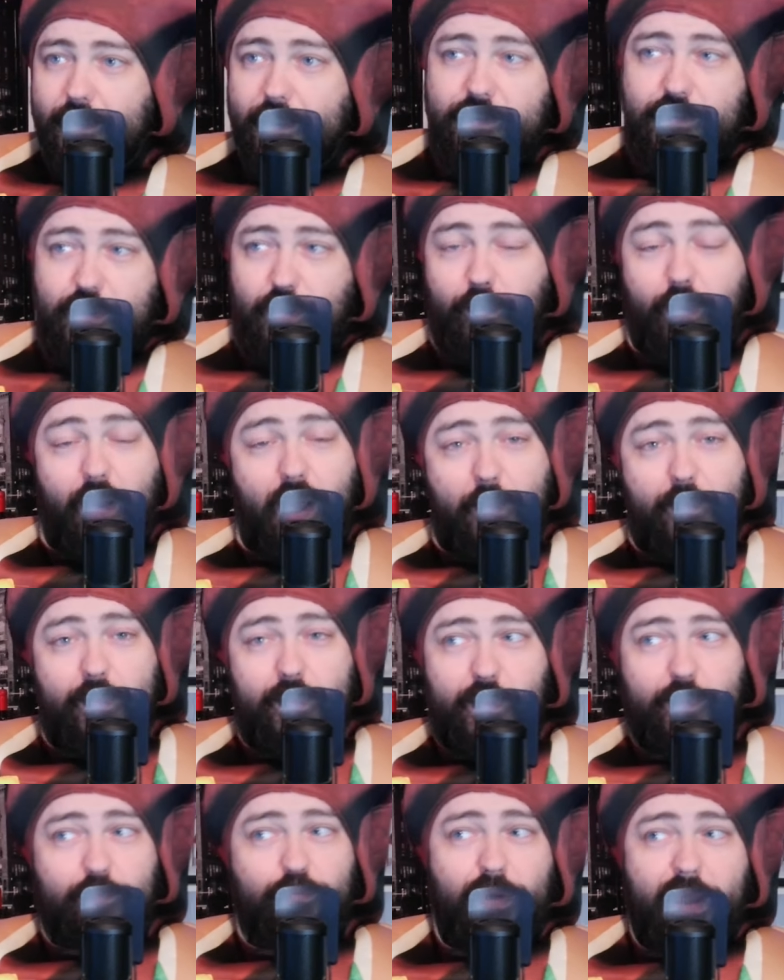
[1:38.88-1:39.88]
So
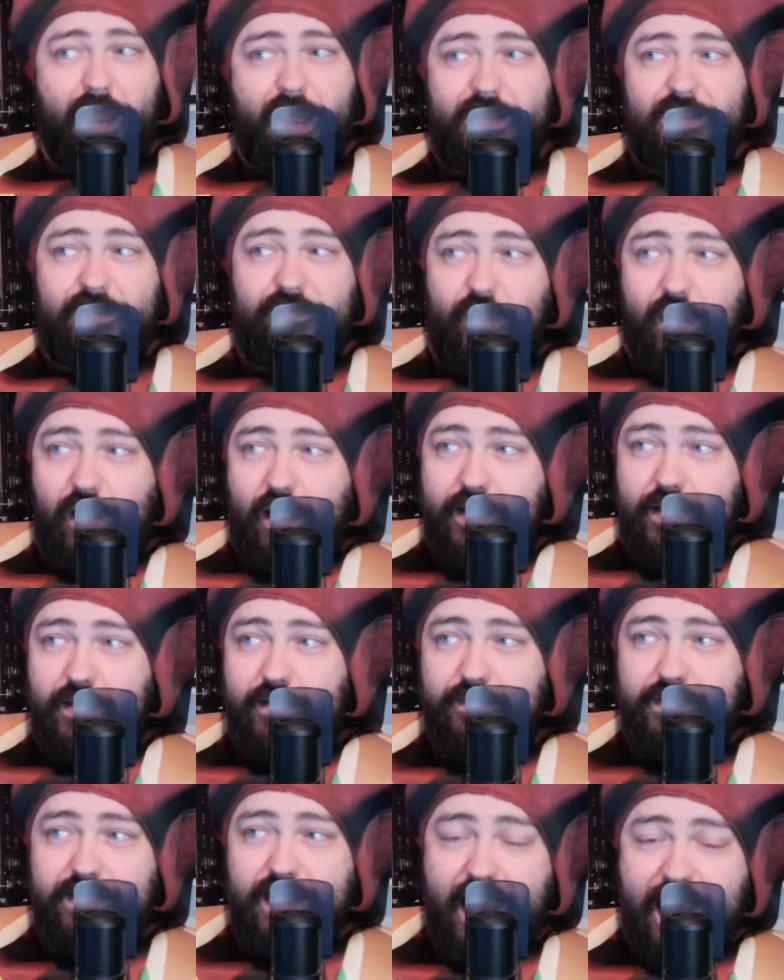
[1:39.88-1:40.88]
popular brands of
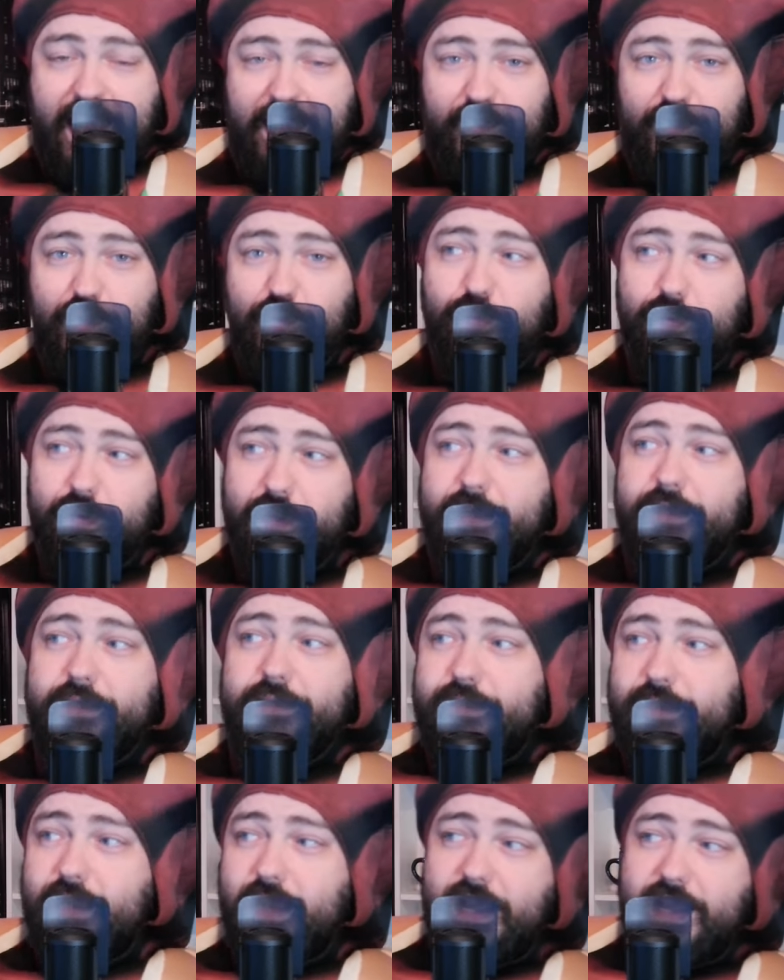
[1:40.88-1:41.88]
condoms and
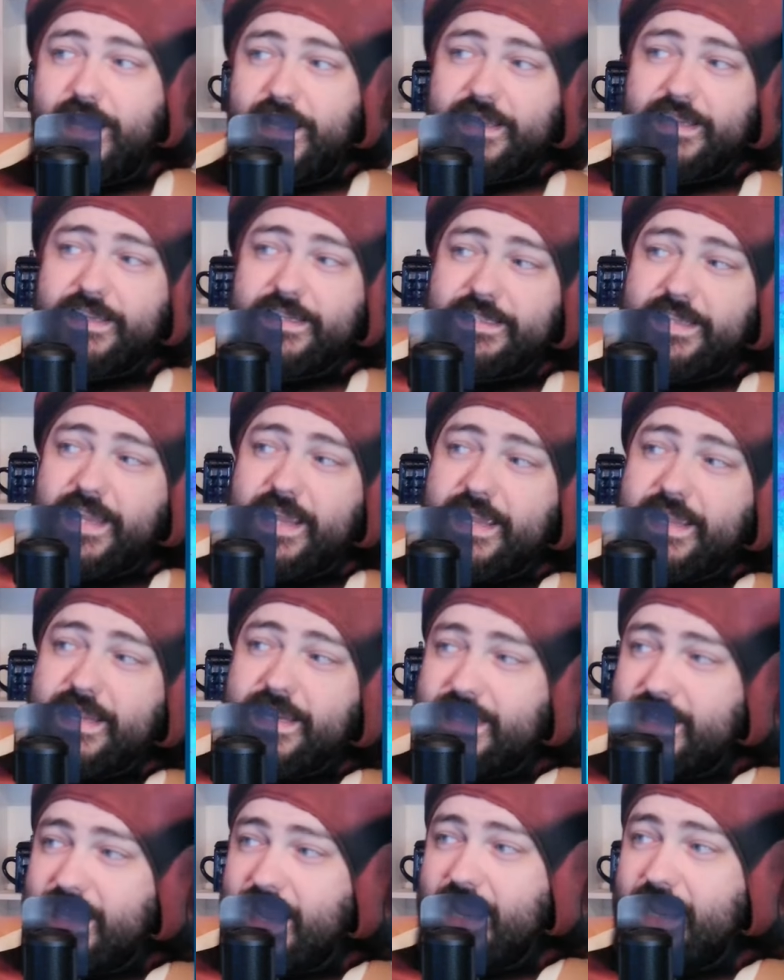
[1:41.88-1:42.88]
lubricants
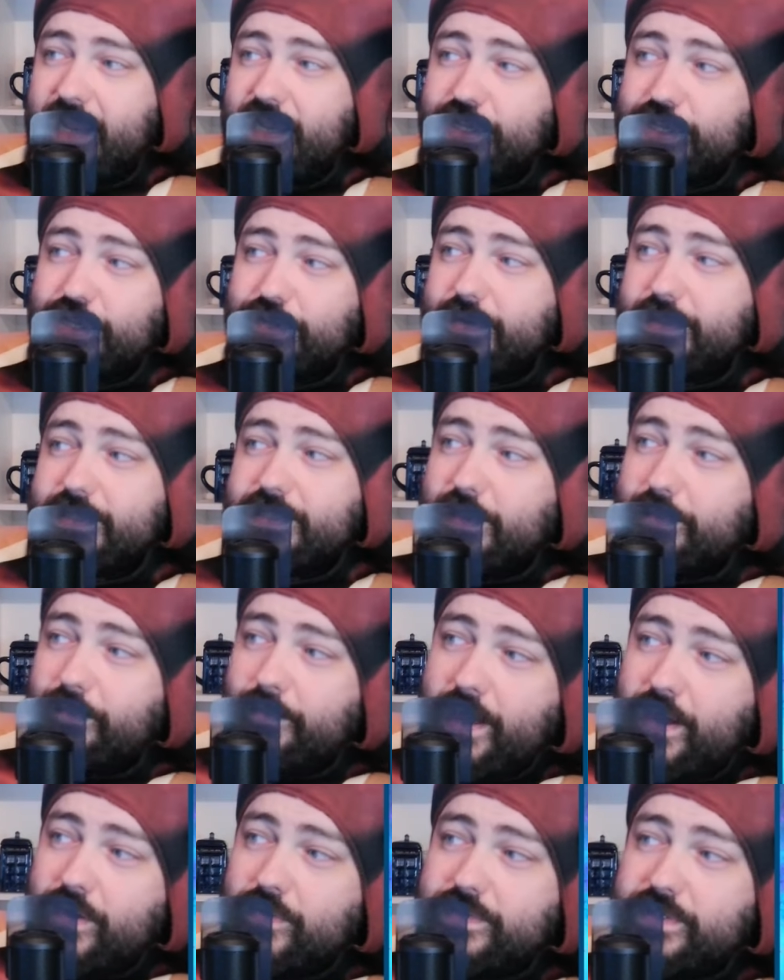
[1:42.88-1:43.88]
contain dangerous
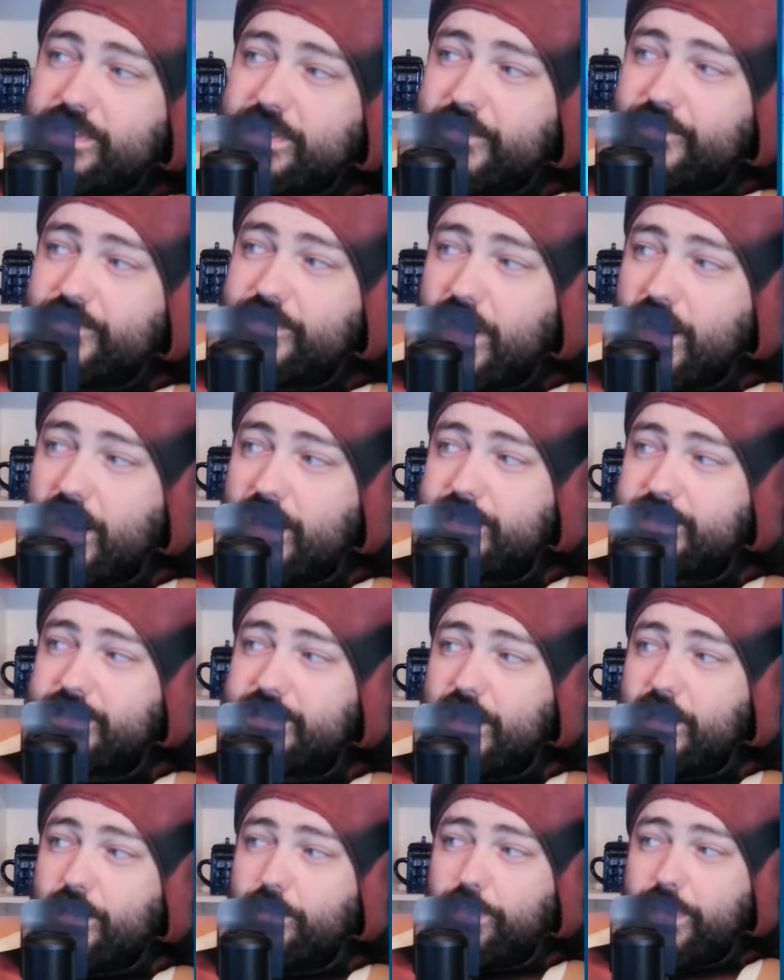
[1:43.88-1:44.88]
amounts of
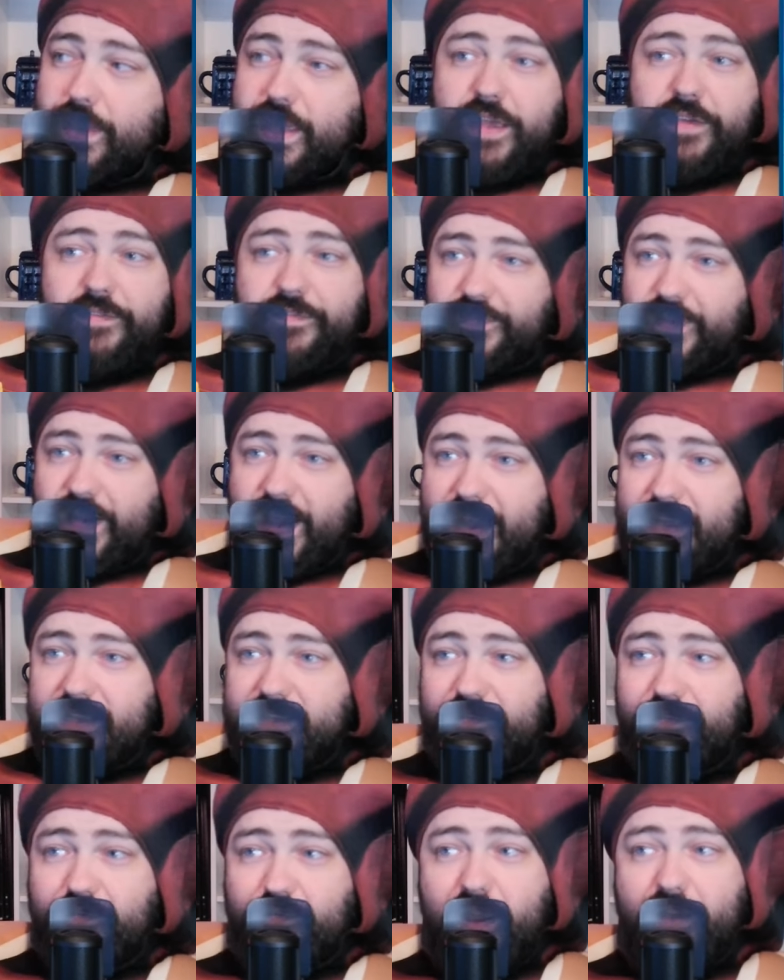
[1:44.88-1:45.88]
toxic
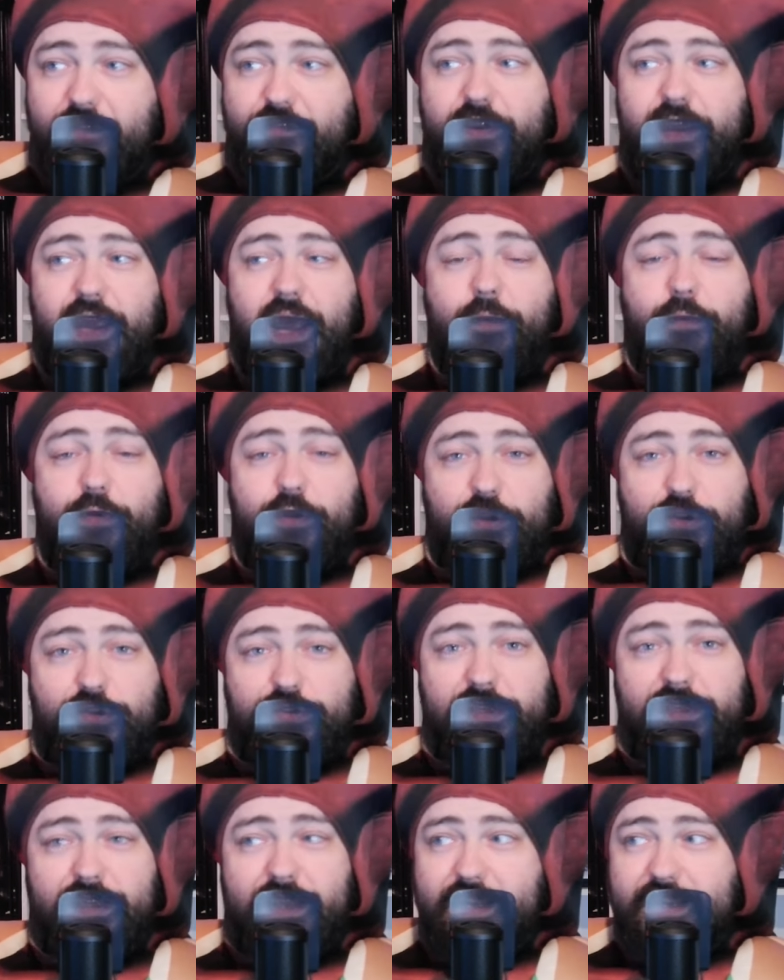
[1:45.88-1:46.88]
PFAS forever
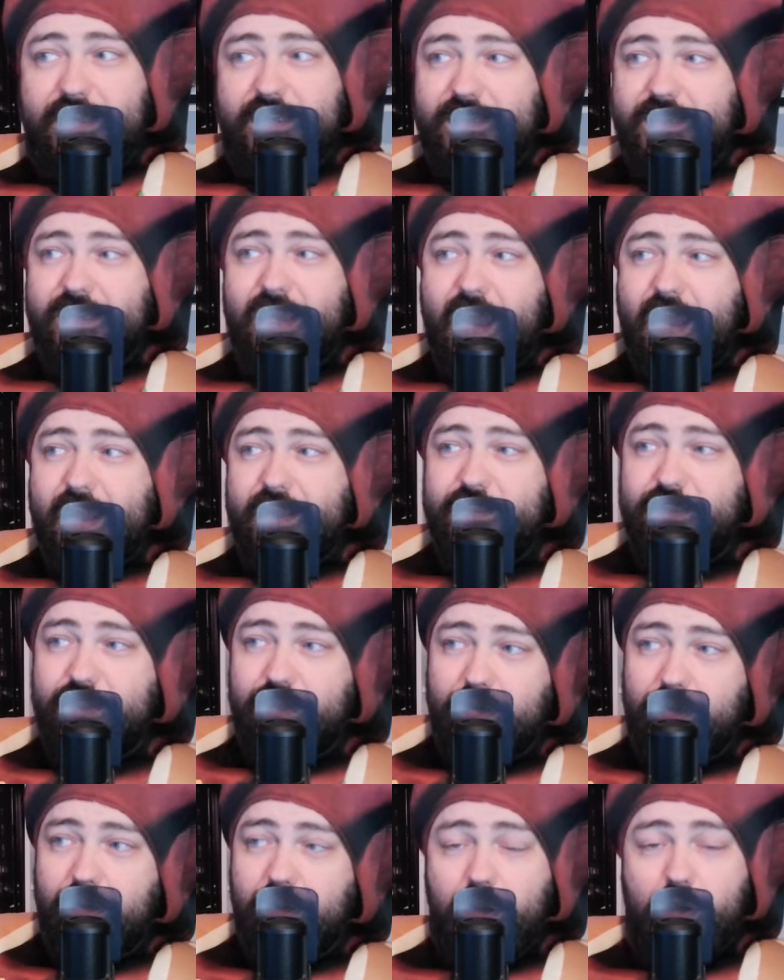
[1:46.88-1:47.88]
chemicals linked to
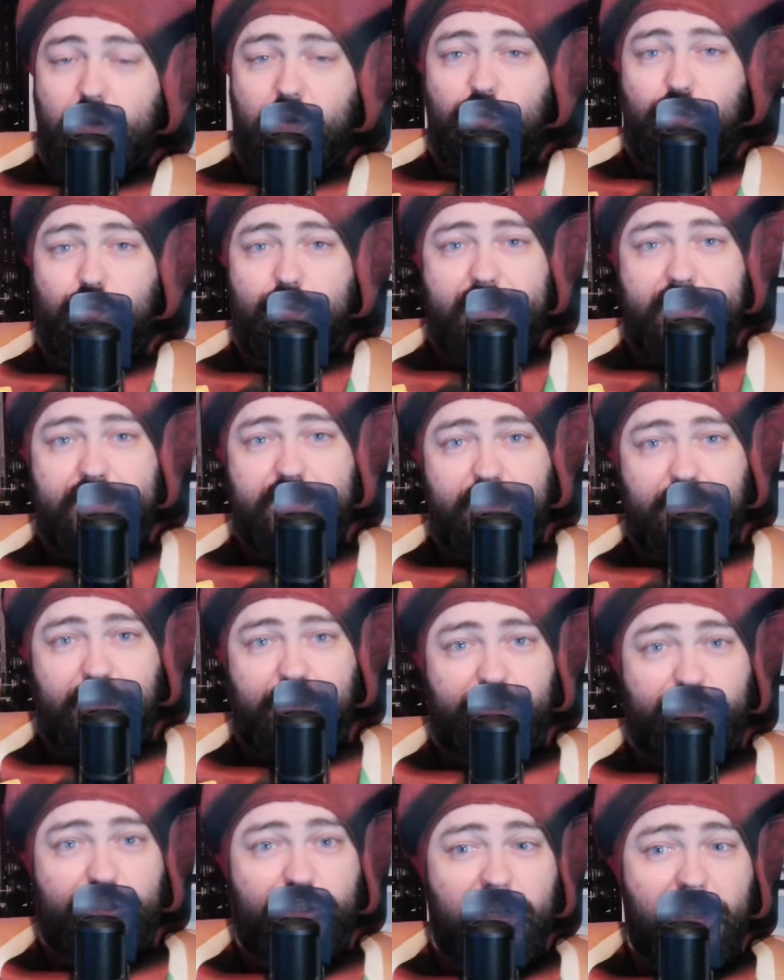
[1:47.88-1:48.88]
cancer,
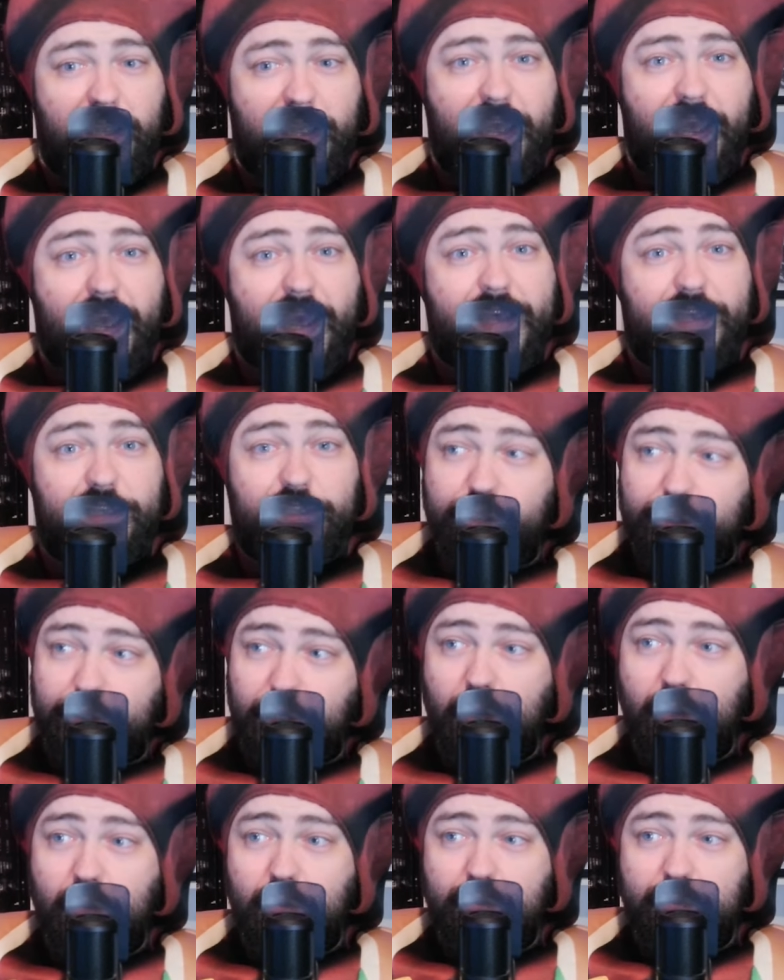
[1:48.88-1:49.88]
research has
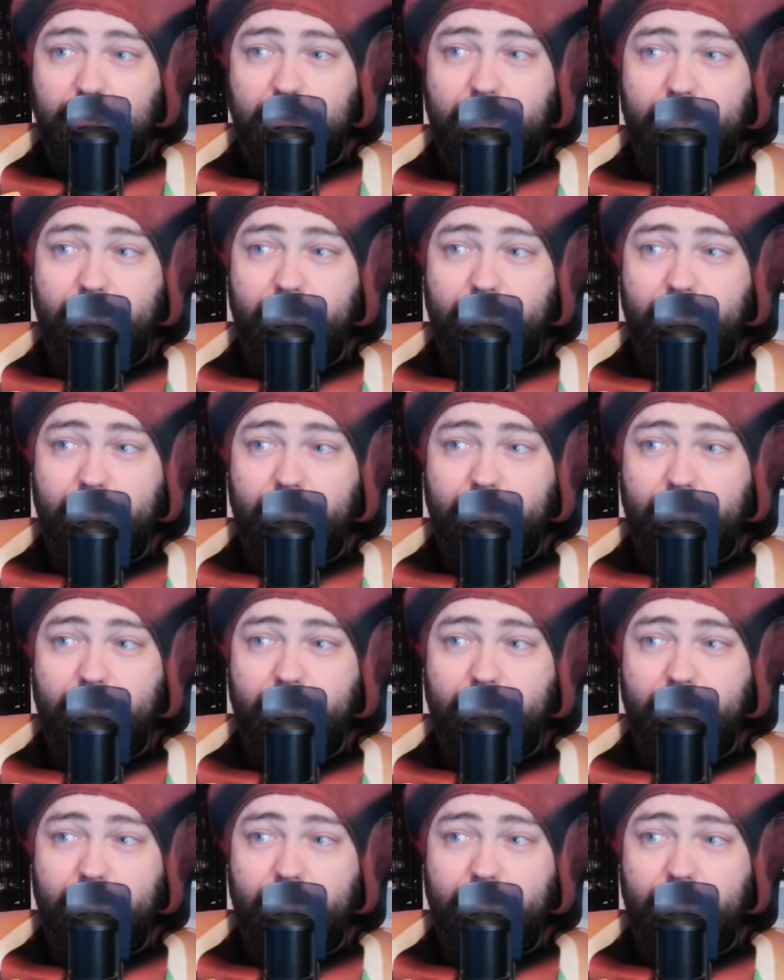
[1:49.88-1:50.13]
shown.